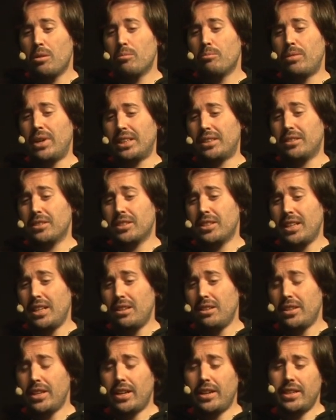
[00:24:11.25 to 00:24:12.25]
But
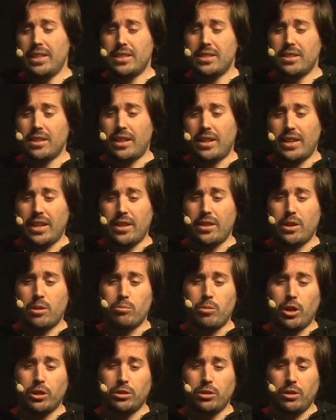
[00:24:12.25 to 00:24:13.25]
still there is
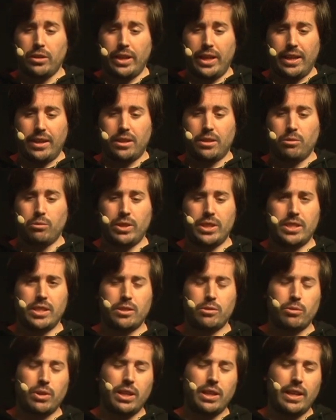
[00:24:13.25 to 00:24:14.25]
another bottleneck, which
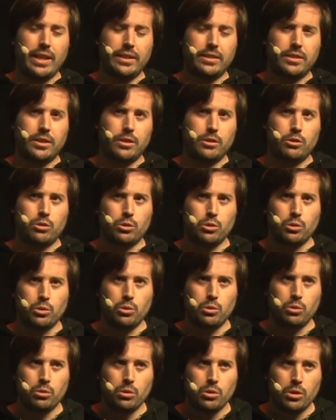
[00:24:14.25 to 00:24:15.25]
is related
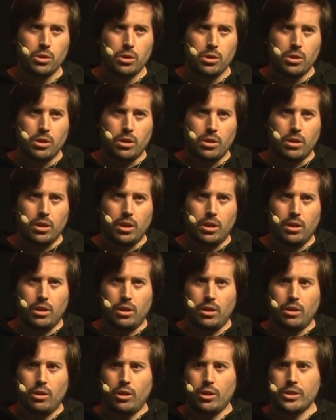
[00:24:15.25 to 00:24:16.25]
to
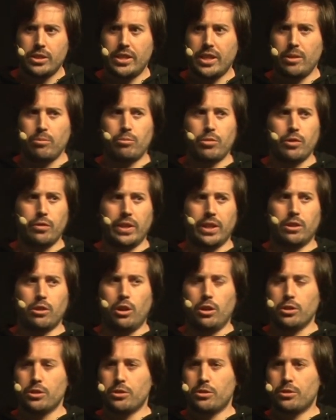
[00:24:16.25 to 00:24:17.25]
on-chain proving
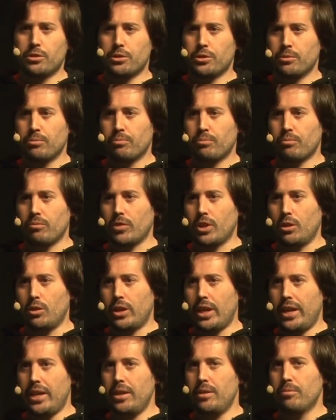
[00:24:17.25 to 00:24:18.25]
costs,
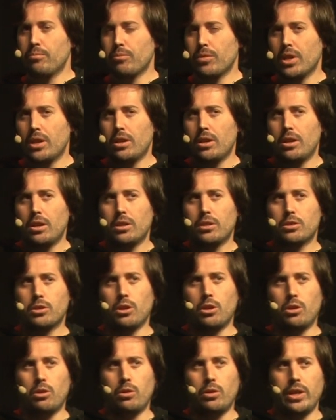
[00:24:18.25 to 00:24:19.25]
okay?
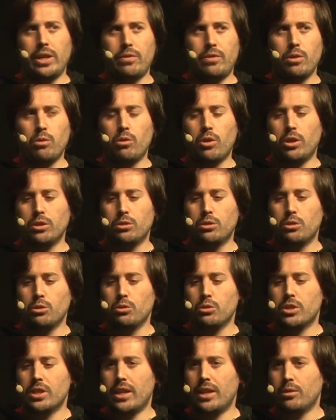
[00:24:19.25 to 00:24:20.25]
So if you want
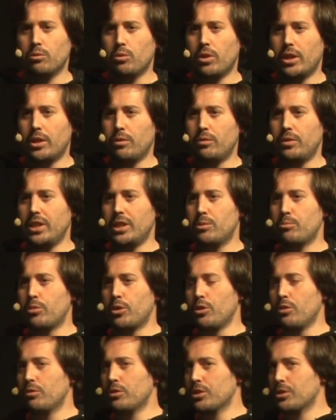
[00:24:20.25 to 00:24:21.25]
to send one of these
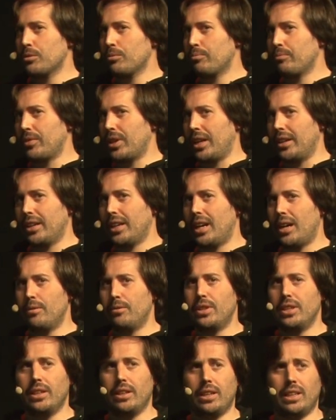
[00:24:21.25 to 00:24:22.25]
proofs and
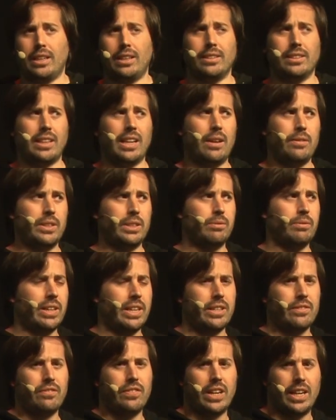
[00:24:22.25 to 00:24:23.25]
have it
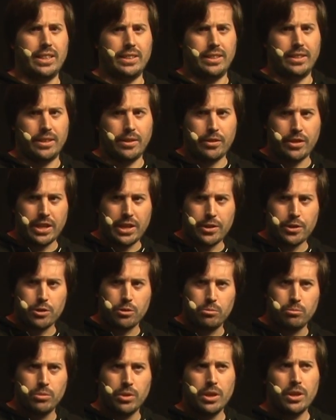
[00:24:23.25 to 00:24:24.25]
verified in
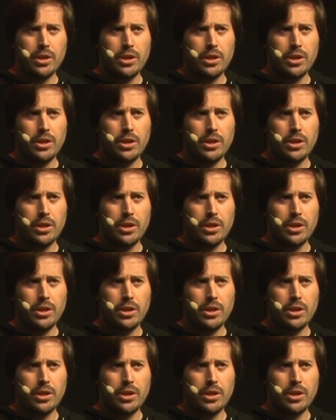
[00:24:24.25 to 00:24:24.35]
Ethereum,